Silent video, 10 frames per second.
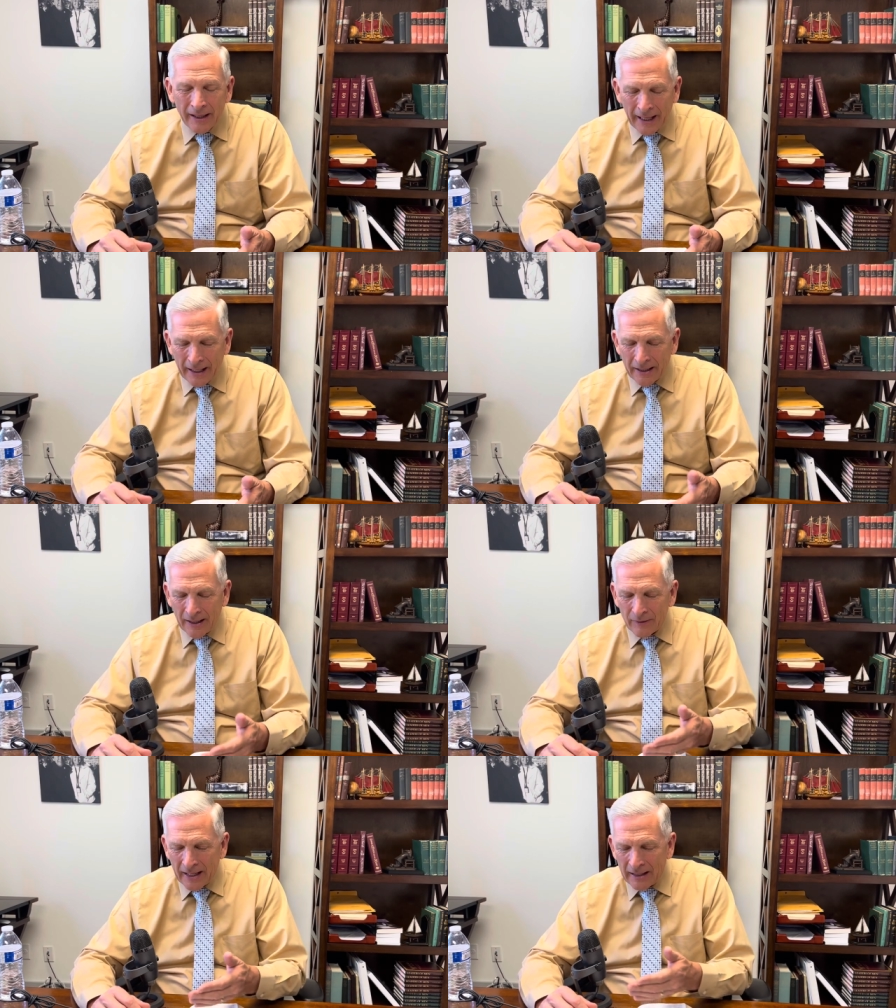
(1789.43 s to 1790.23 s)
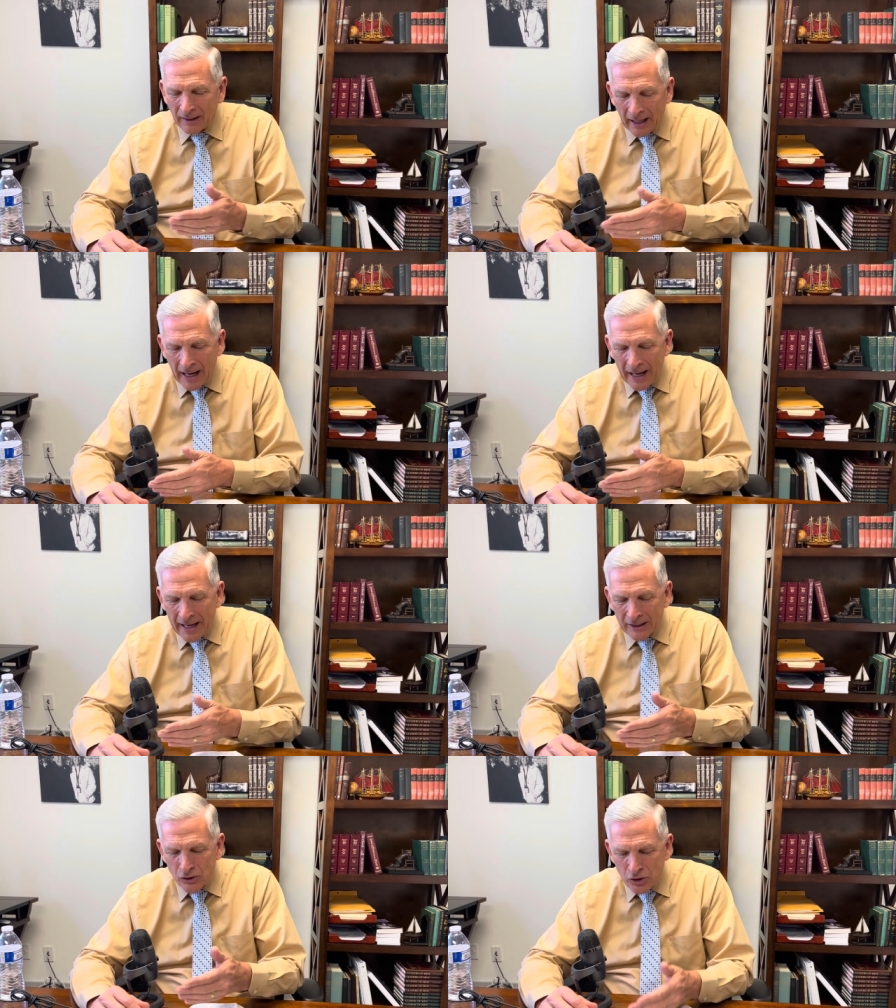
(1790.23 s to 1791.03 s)
And, and they lie
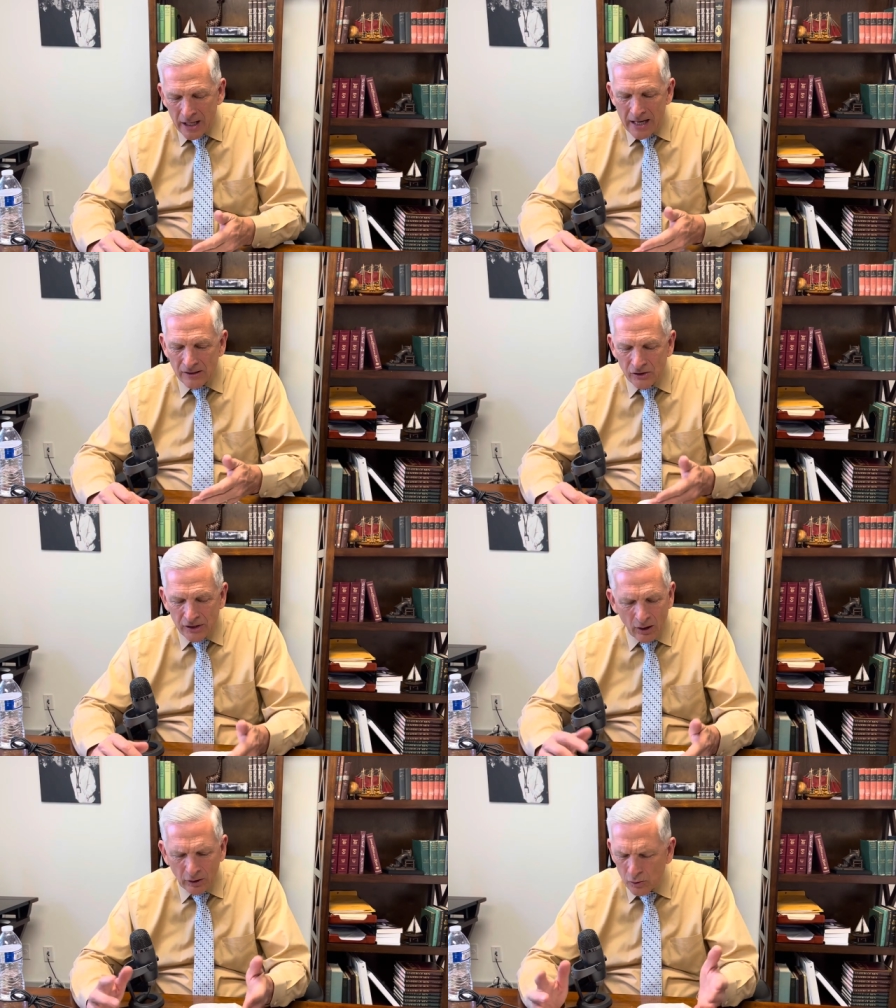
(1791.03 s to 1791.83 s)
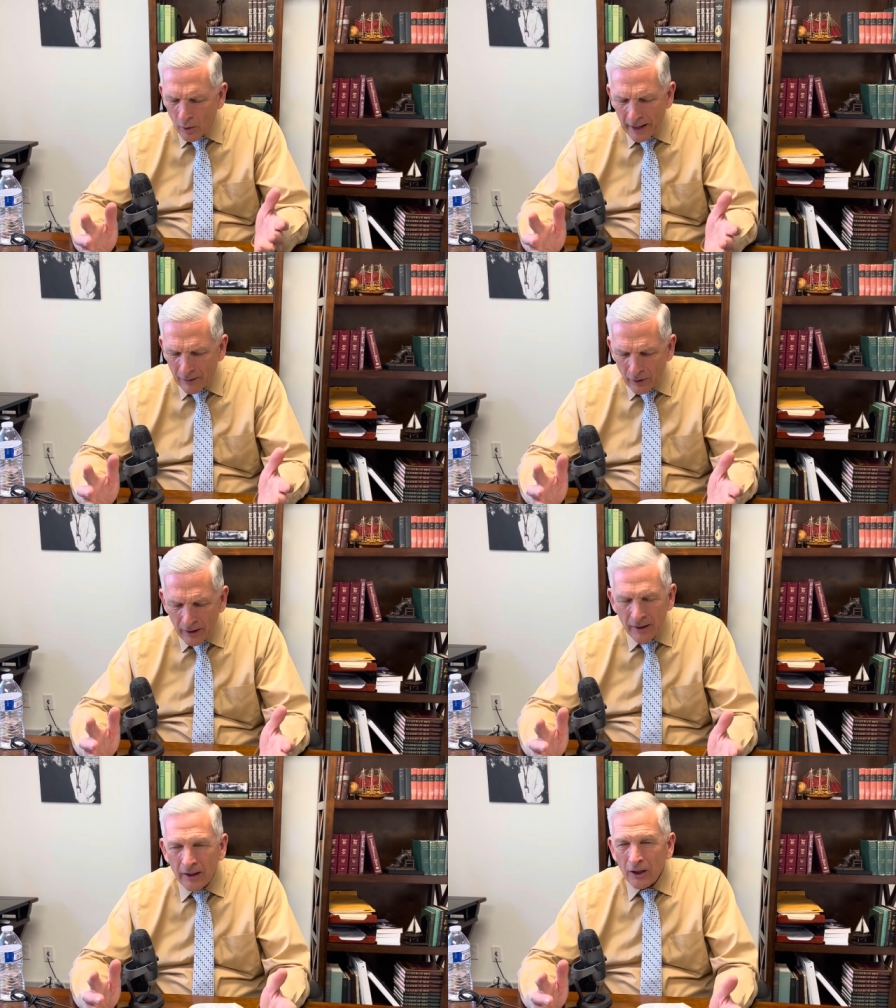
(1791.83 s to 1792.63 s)
and cheat and steal, it's whatever.
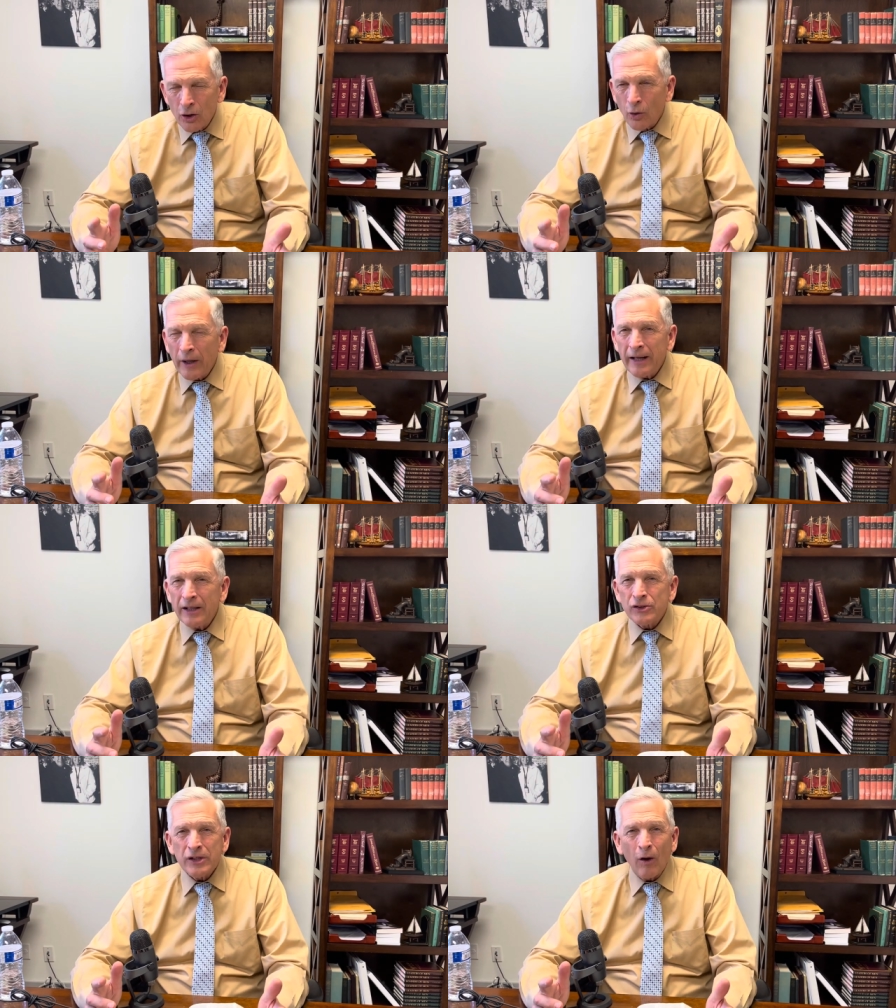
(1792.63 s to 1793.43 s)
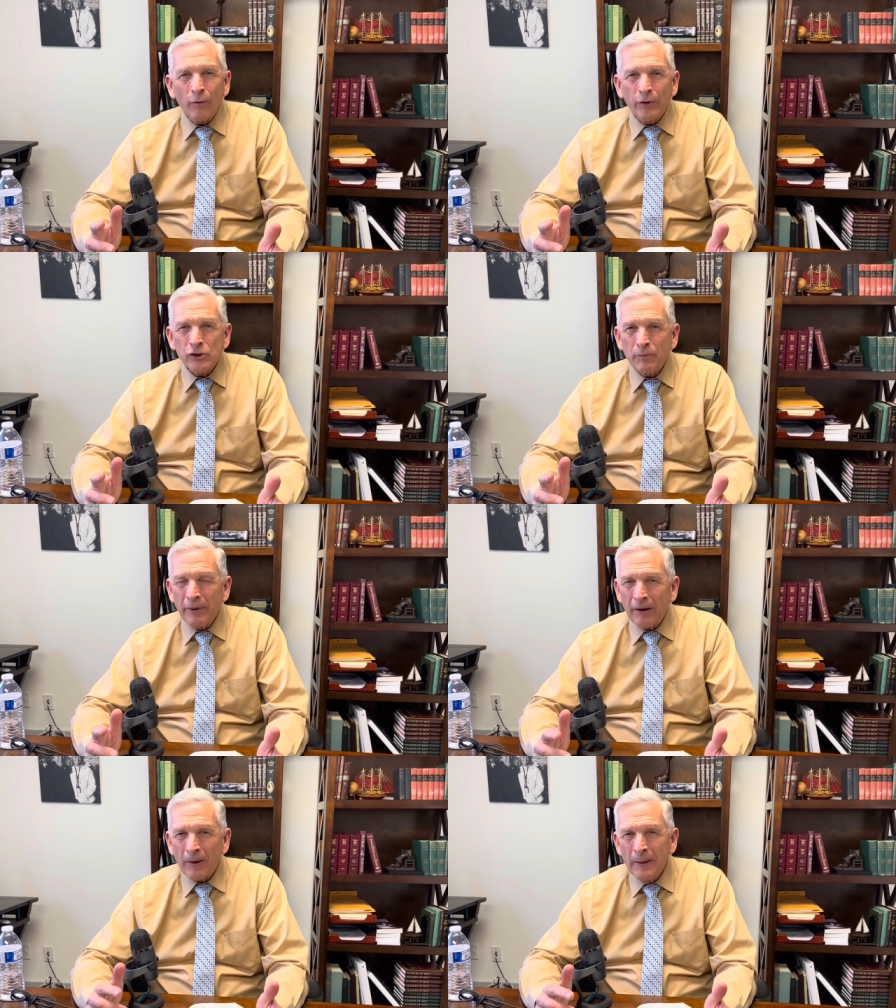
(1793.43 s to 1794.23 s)
Greedy, selfish,
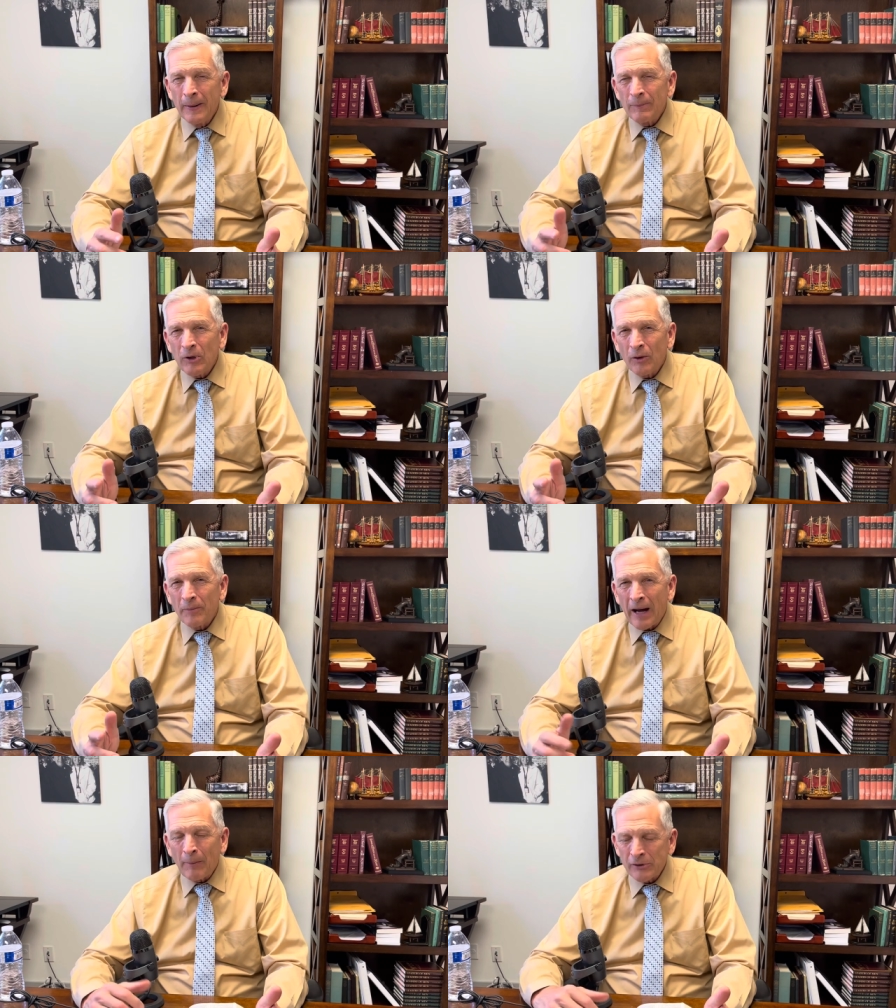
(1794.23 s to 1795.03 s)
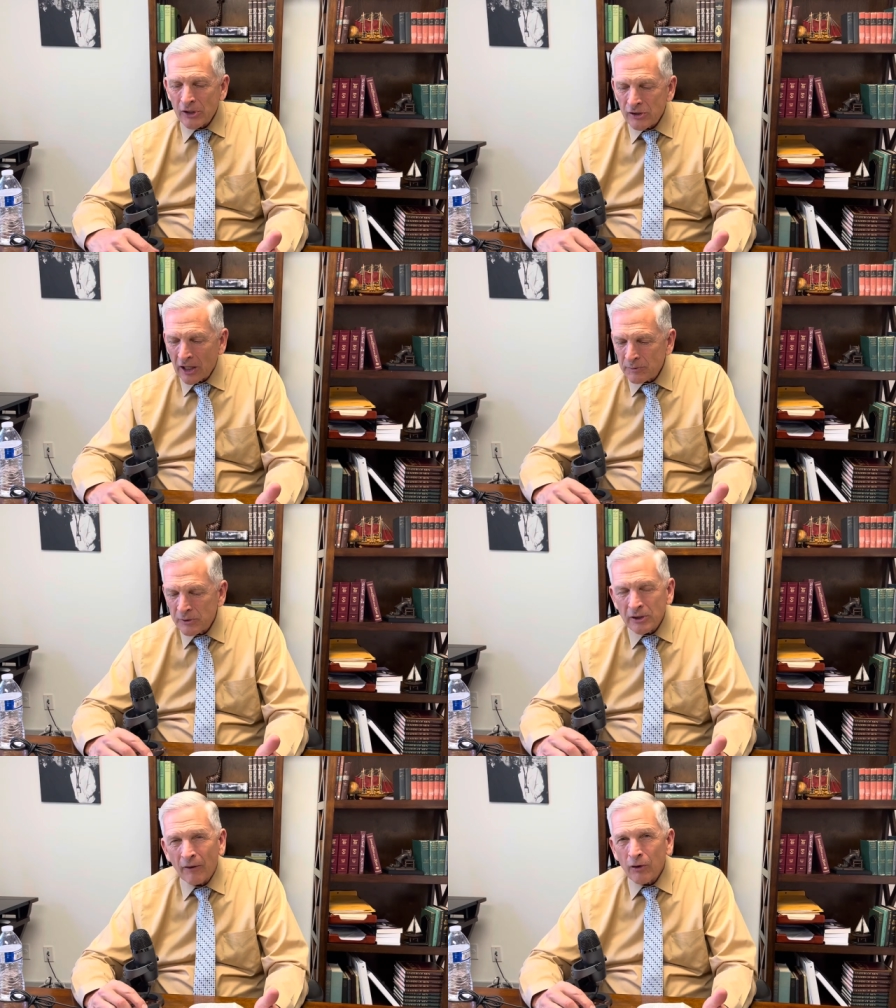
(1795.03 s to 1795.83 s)
bitter. You know, the Bible says,
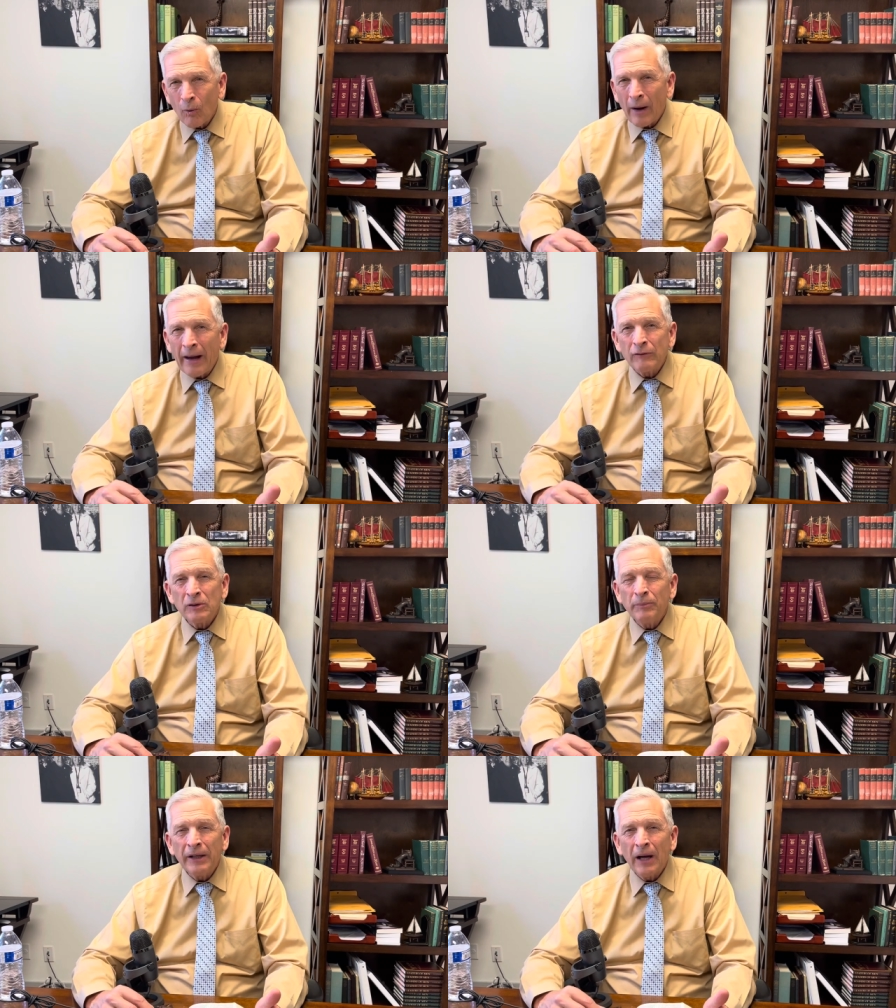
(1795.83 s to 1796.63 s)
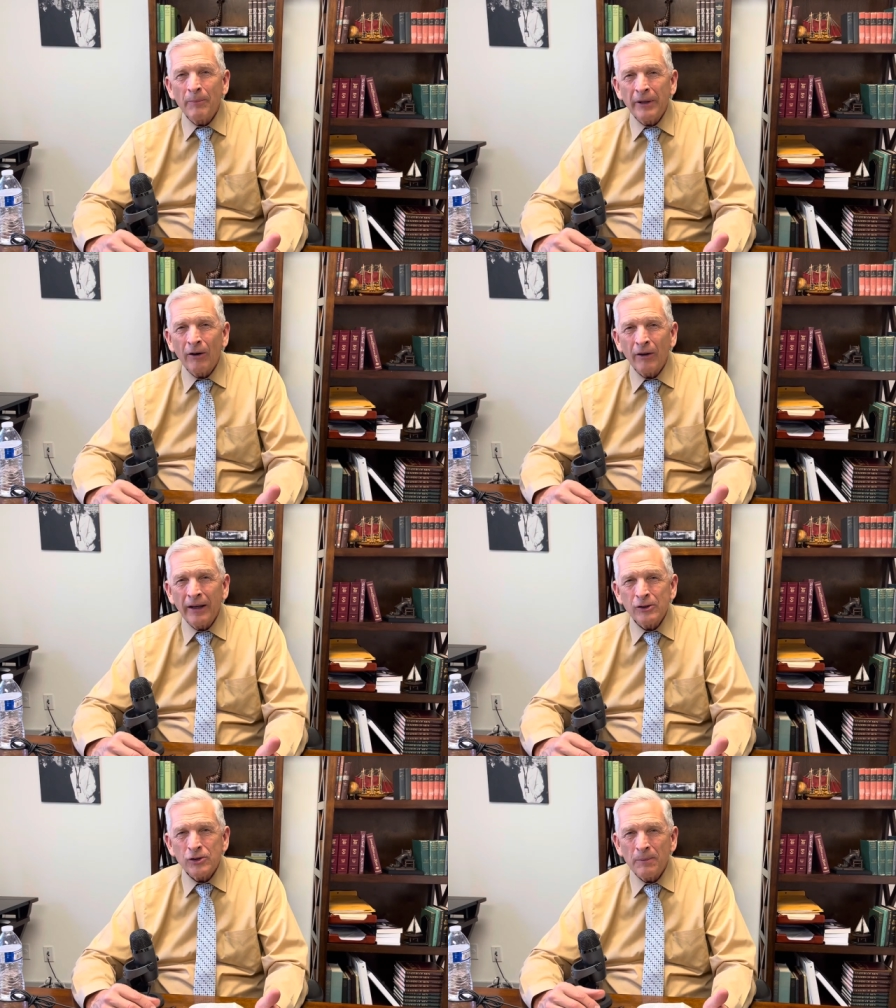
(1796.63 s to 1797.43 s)
husbands, love your wives and be not bitter
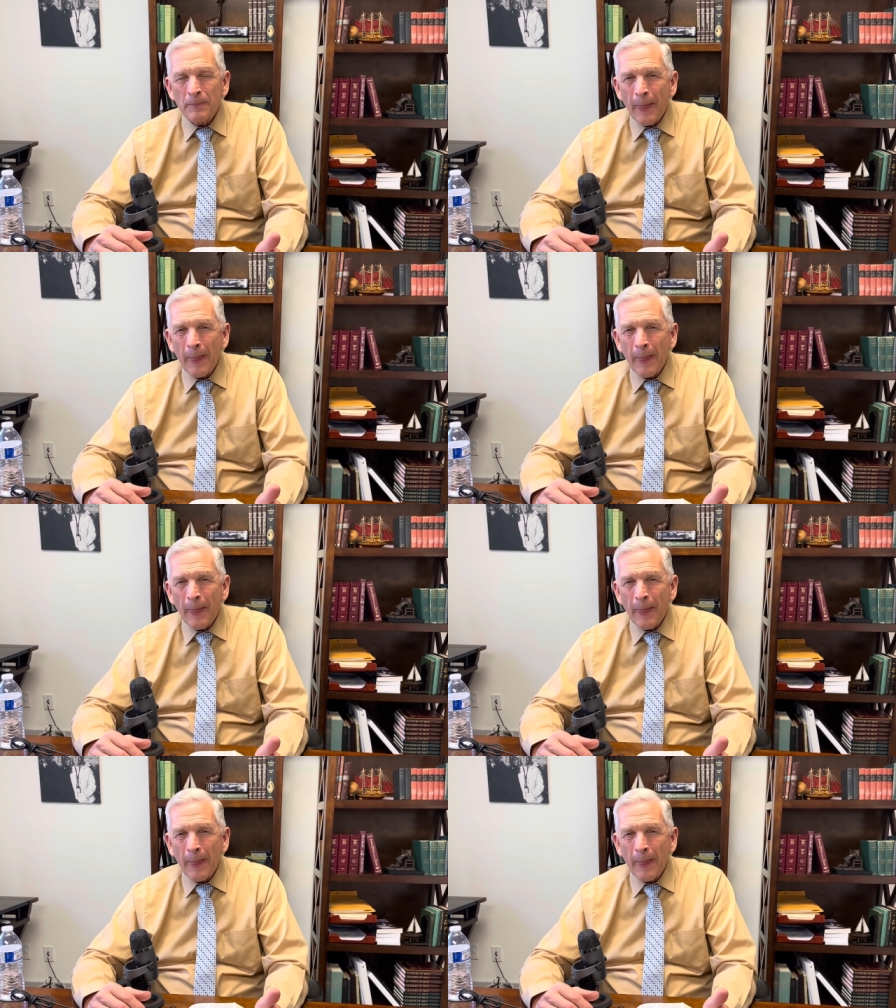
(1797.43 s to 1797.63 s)
against them.